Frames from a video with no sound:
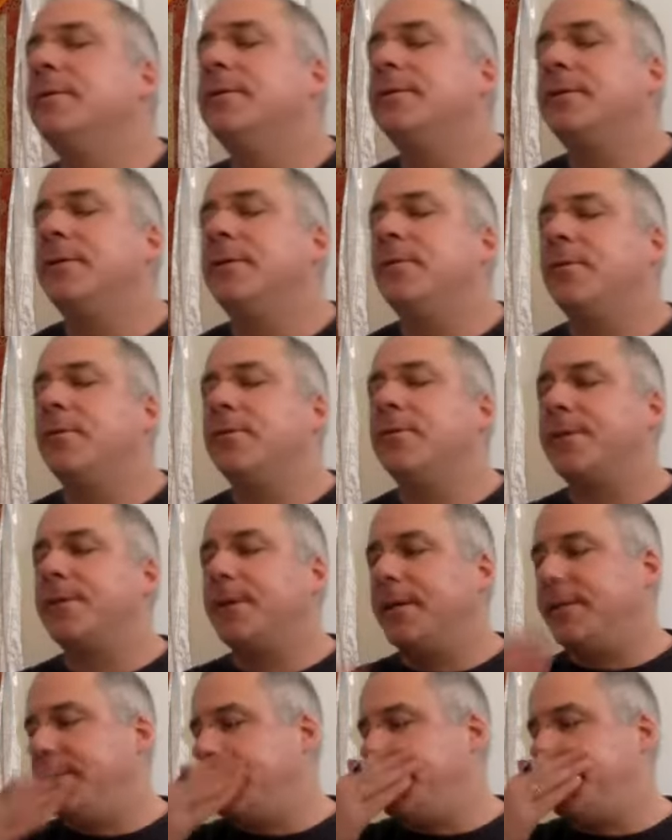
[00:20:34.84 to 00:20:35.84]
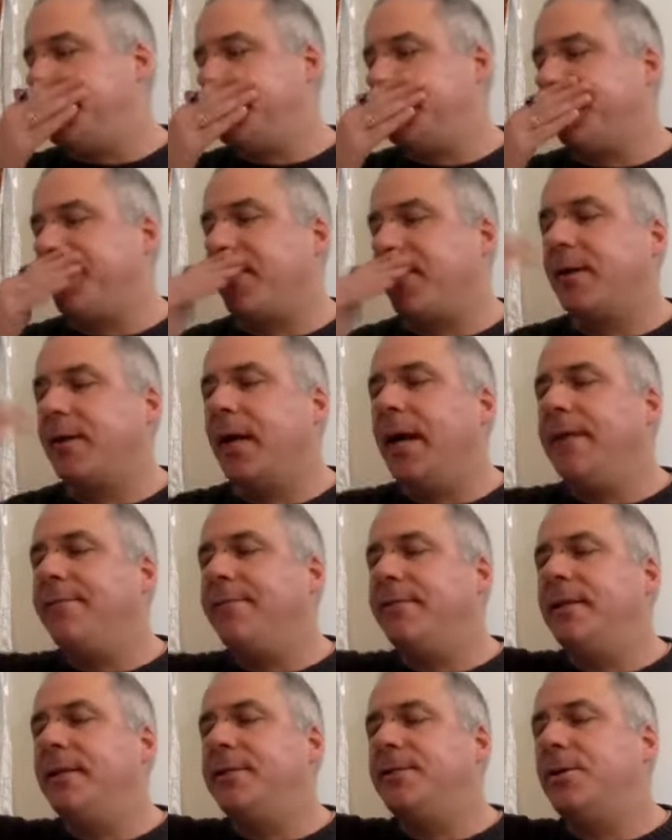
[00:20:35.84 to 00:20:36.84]
So those are our teachers of our
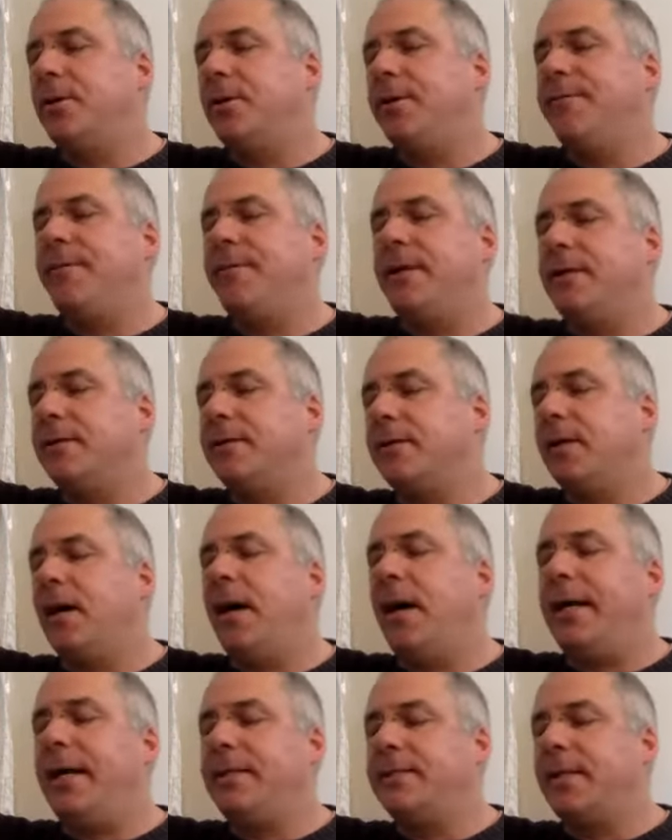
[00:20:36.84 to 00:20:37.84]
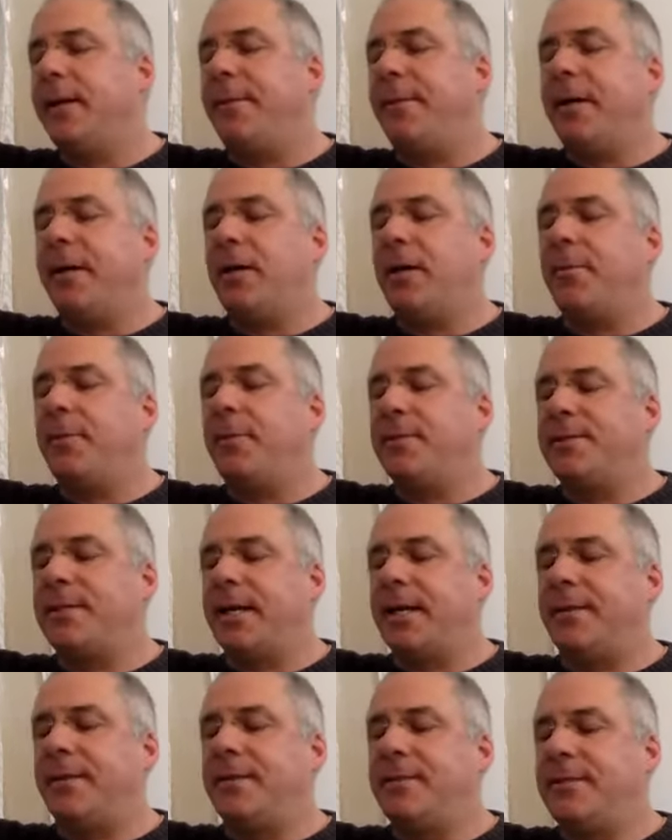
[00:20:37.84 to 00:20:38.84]
life. And then sort of in lines coming in, almost
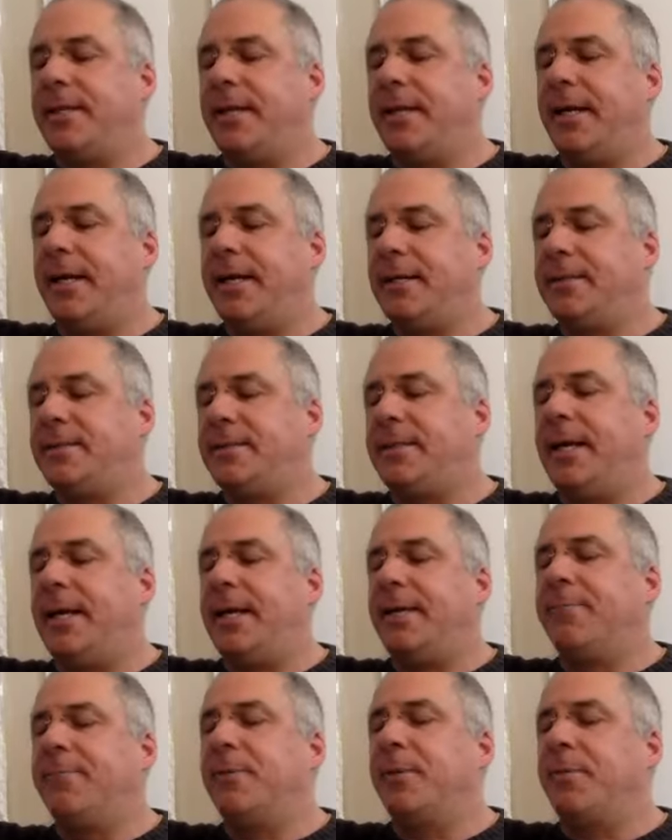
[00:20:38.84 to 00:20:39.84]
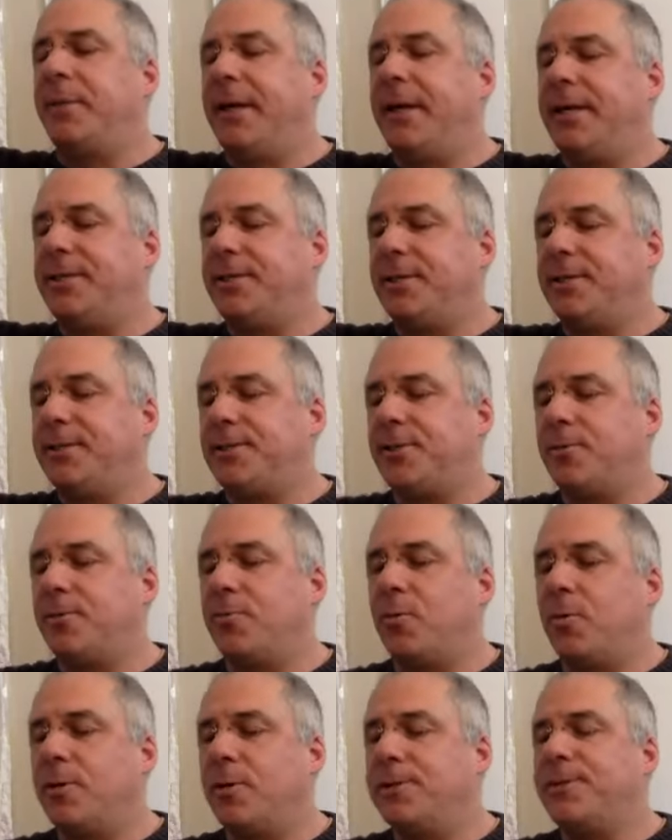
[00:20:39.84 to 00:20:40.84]
like they're sitting in a stadium or bleachers
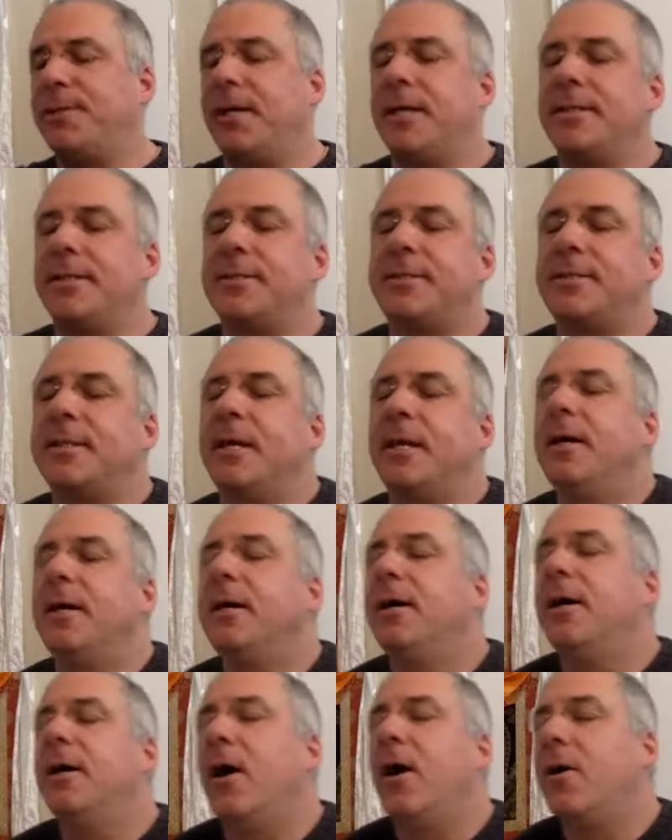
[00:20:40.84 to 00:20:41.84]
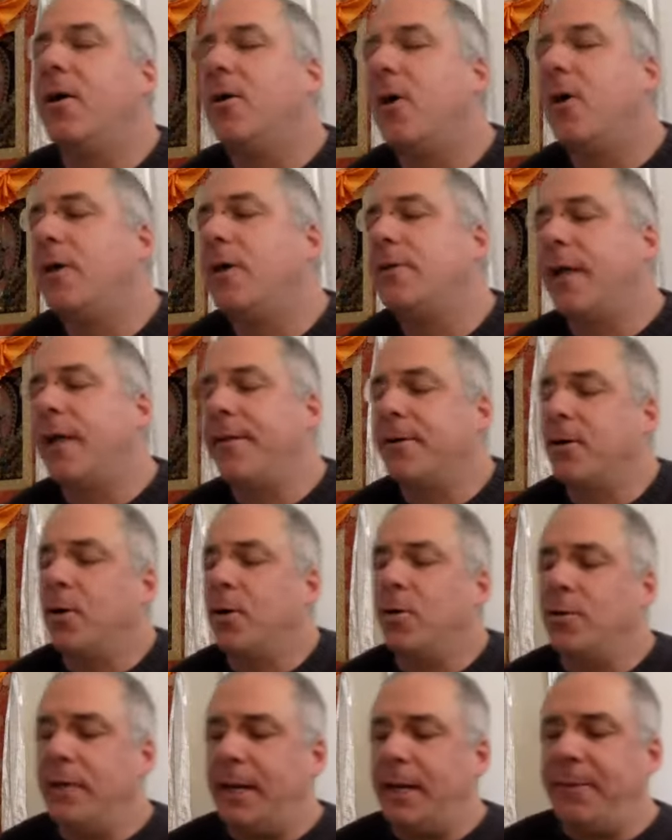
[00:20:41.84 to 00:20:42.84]
towards us, are all other
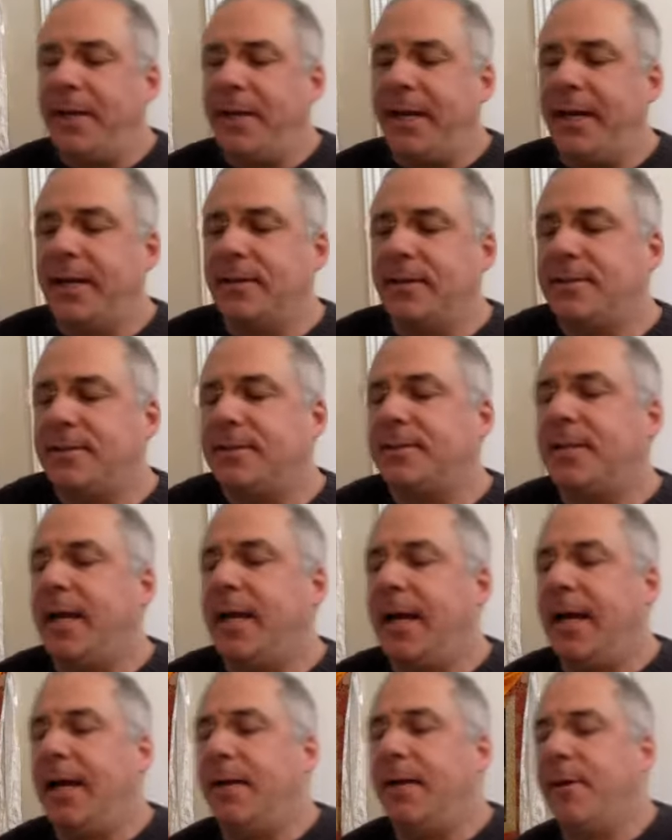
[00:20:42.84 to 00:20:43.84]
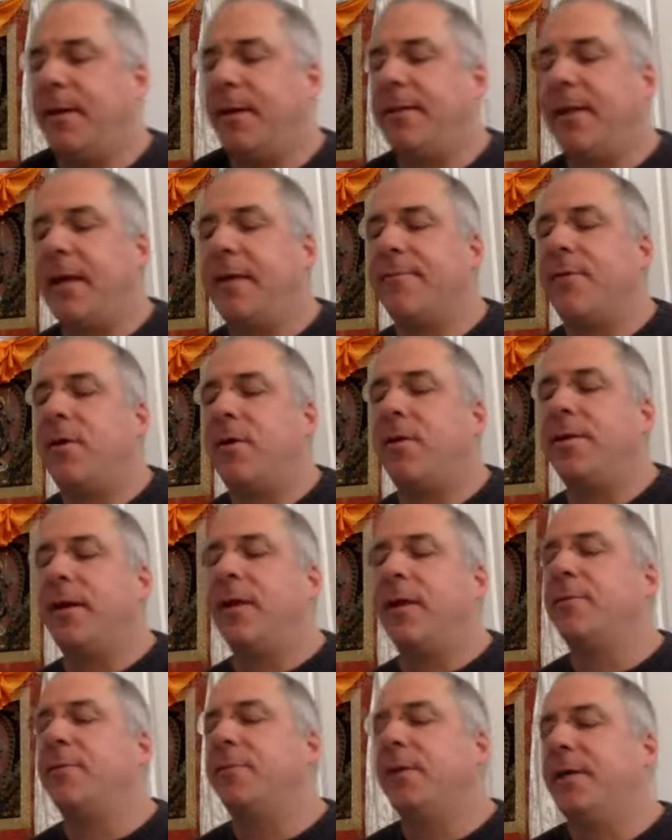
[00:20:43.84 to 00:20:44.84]
holy beings. And we can think of all the
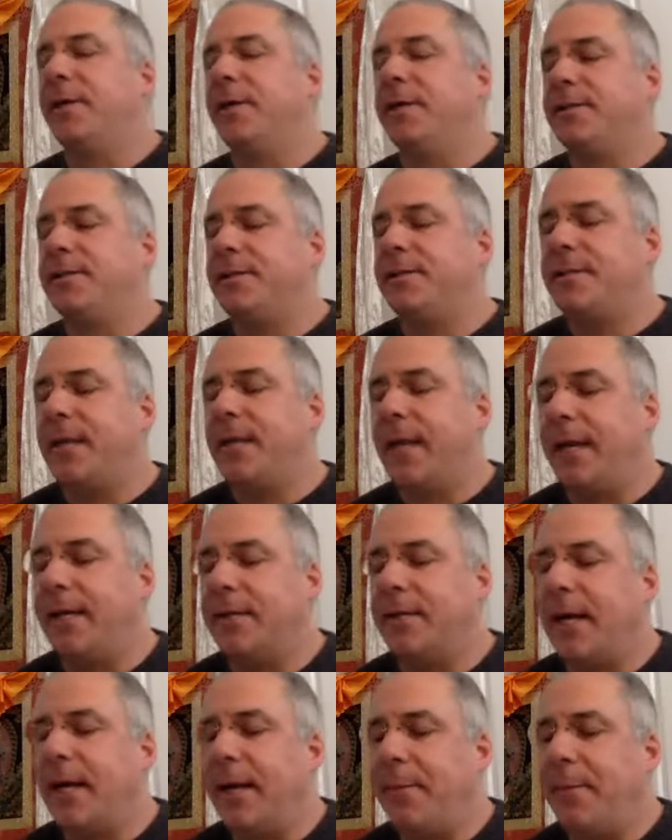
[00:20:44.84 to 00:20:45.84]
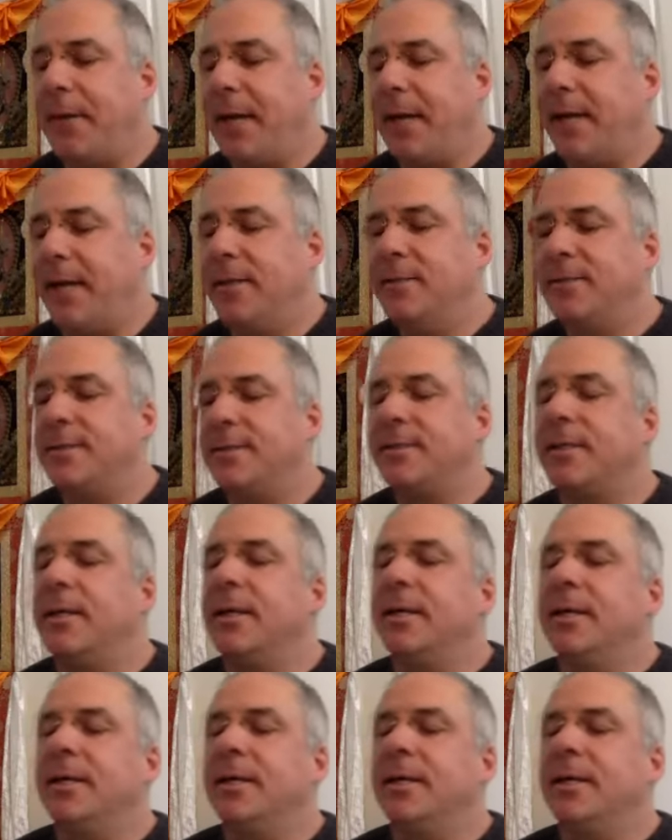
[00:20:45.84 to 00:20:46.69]
other Buddhas and light beings,